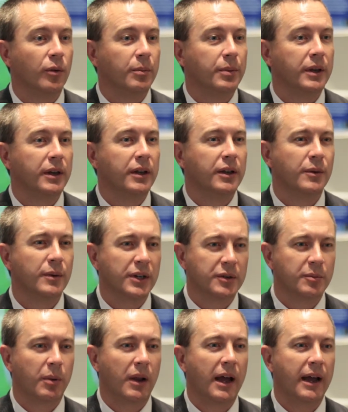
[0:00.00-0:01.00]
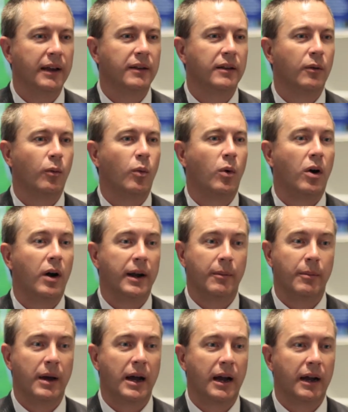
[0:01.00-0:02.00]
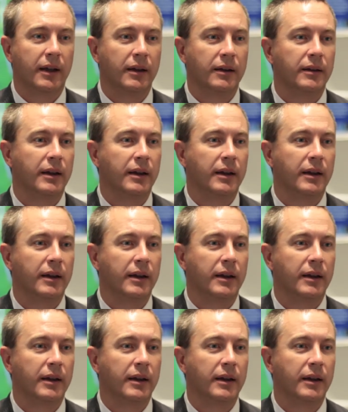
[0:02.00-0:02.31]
but can you explain the wider market